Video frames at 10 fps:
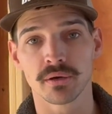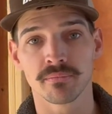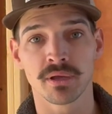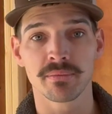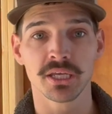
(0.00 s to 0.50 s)

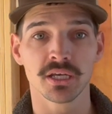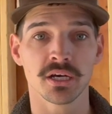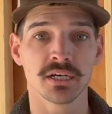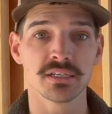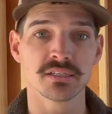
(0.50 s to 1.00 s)
maybe
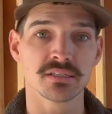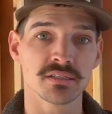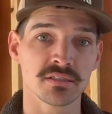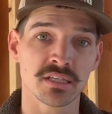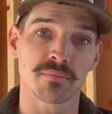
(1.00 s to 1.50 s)

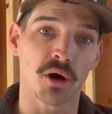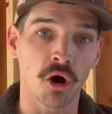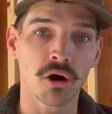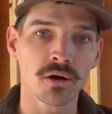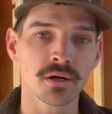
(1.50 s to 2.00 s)
a Zip
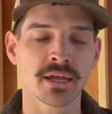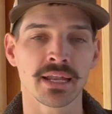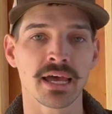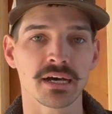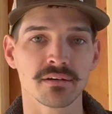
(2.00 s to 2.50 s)
R and
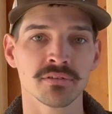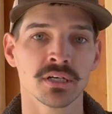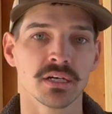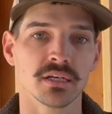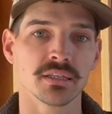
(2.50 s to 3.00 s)
have
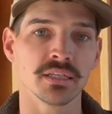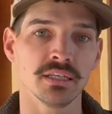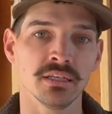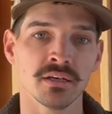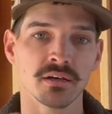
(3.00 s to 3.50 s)
the